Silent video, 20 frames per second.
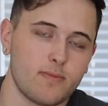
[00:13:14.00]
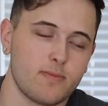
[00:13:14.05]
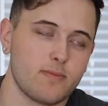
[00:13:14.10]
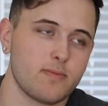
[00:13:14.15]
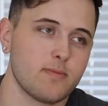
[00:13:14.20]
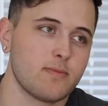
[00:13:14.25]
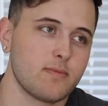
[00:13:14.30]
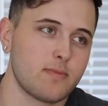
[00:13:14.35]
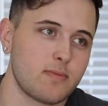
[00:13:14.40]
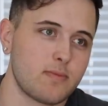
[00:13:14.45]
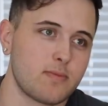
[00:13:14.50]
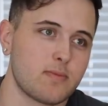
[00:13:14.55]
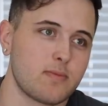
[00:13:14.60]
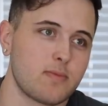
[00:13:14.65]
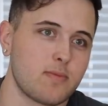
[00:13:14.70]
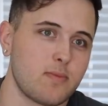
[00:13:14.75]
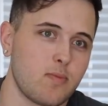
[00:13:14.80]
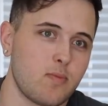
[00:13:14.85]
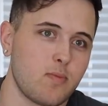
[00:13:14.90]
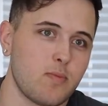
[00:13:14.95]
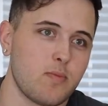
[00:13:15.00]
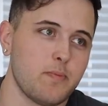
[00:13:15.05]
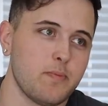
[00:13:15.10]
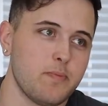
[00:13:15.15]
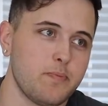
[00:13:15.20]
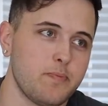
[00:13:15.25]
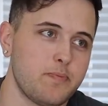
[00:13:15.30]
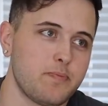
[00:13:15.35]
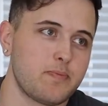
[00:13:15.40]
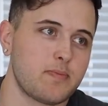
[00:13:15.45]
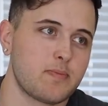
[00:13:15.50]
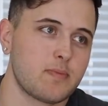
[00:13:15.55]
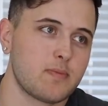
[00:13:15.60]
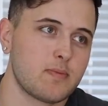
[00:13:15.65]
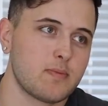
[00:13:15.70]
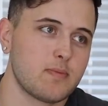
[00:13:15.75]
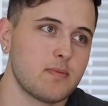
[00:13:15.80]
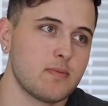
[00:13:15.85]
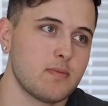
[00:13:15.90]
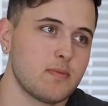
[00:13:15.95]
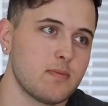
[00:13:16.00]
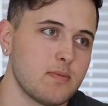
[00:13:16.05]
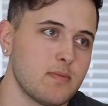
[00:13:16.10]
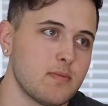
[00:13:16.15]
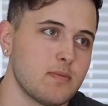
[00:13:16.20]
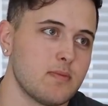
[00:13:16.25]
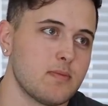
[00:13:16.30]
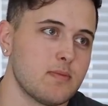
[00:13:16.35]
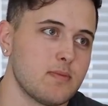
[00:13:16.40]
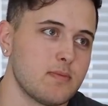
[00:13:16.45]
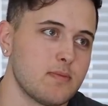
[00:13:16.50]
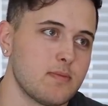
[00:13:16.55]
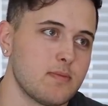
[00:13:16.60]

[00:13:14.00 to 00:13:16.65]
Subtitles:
This person isn't speaking.